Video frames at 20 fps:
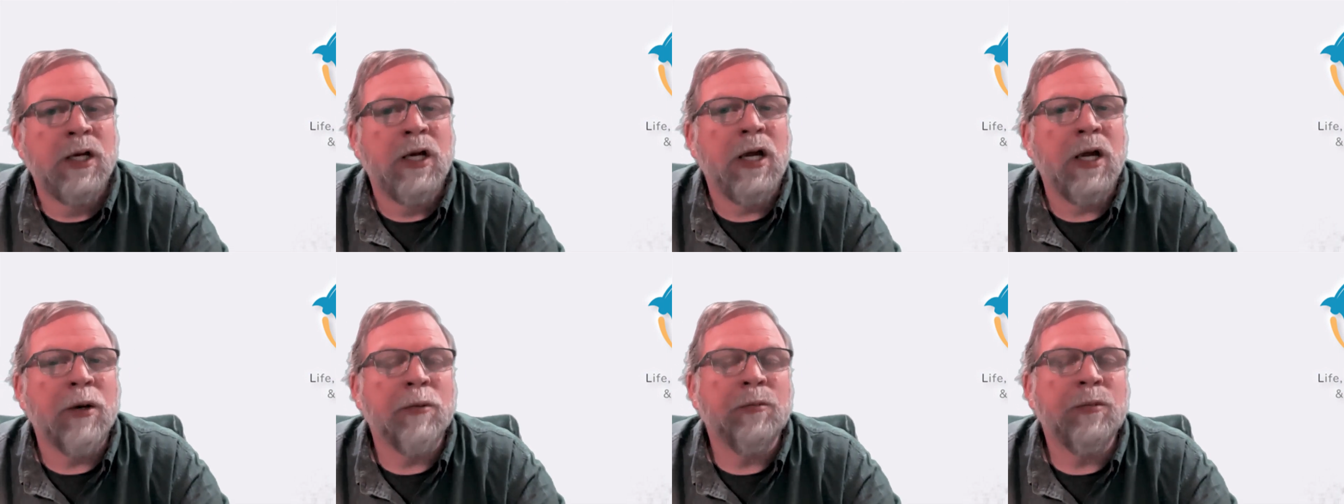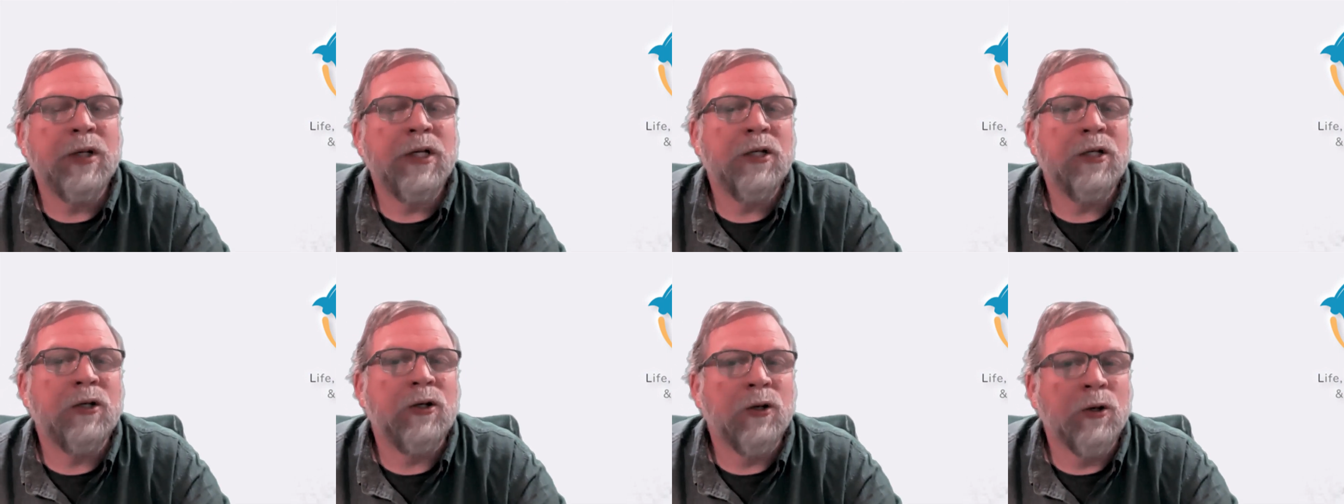And
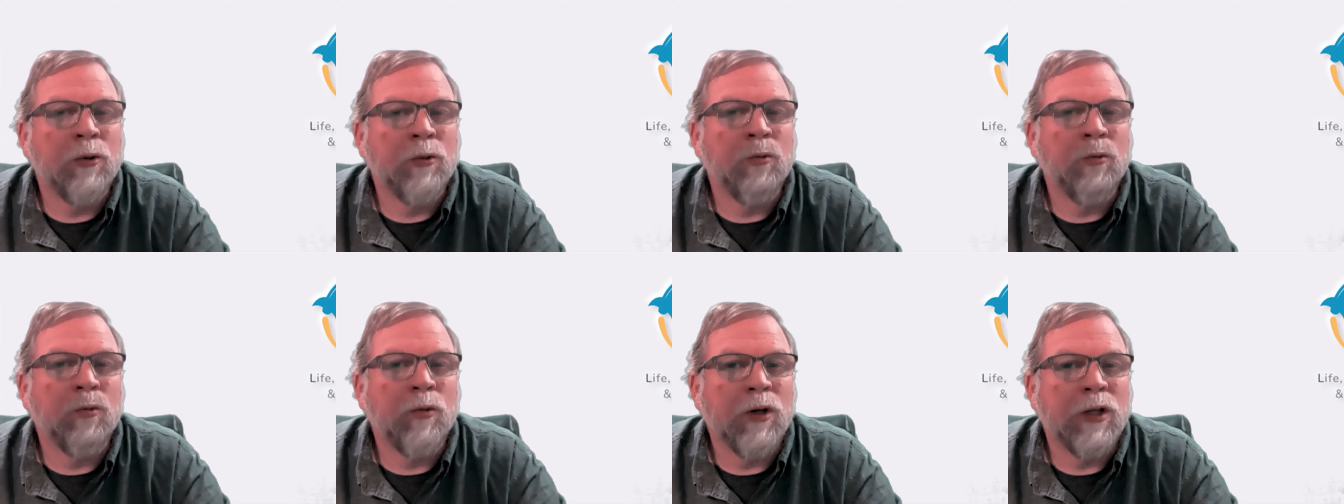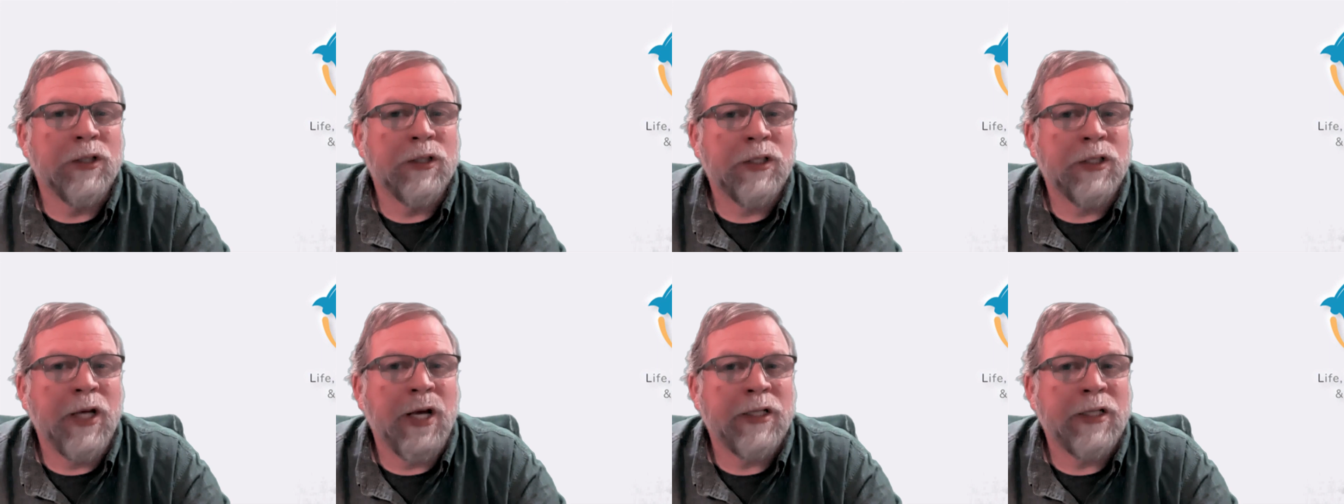we don't
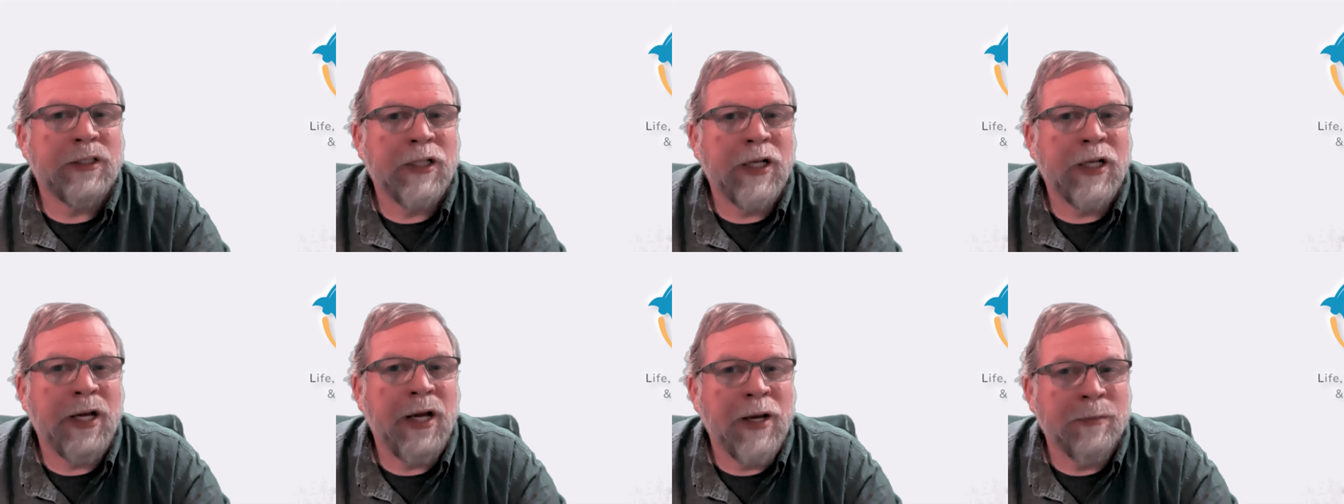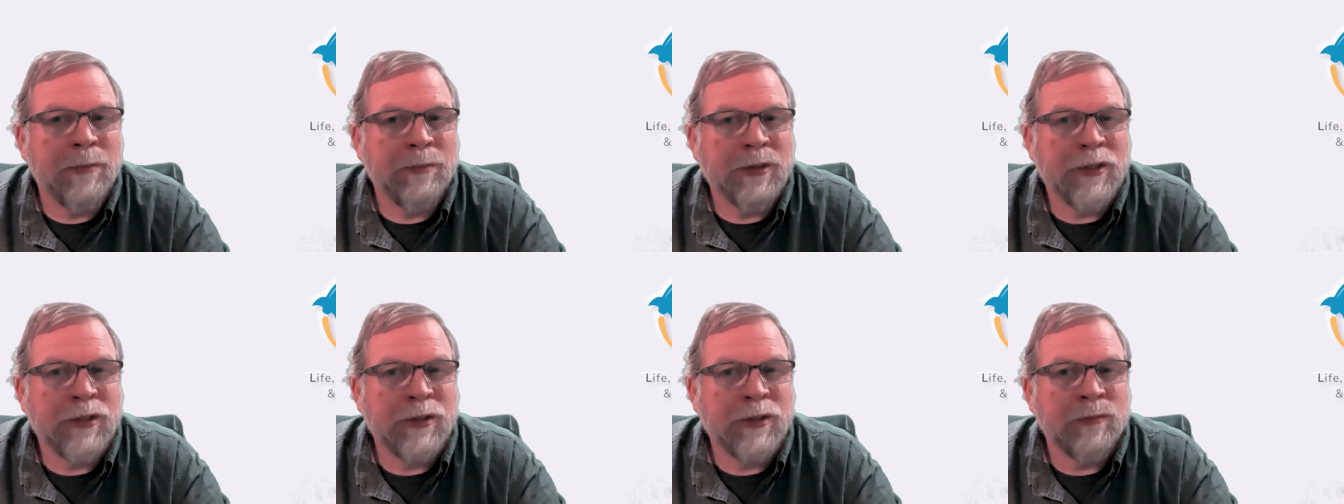want that to
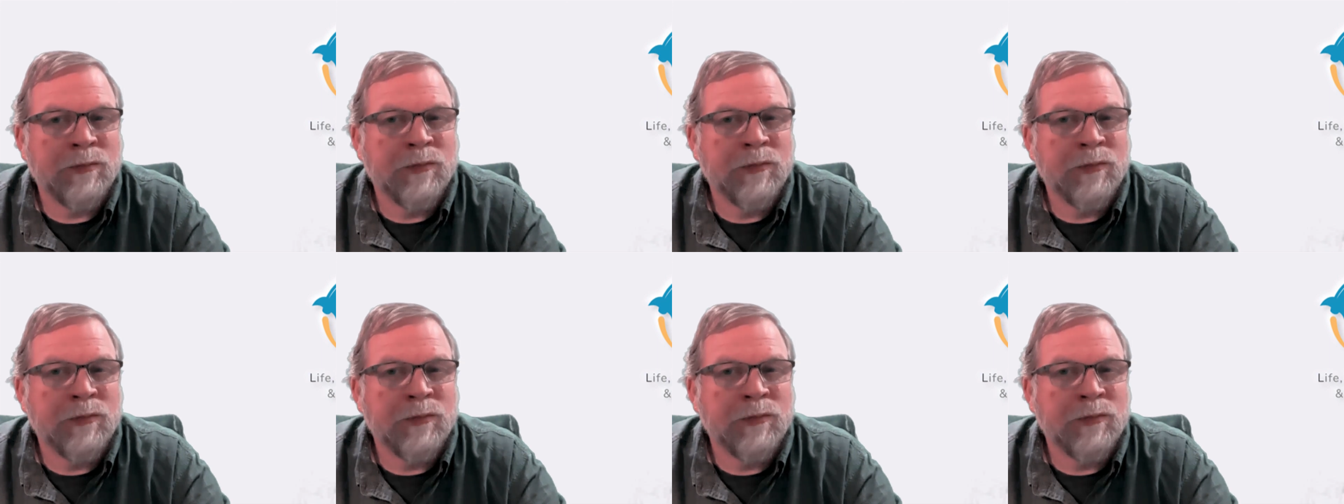happen.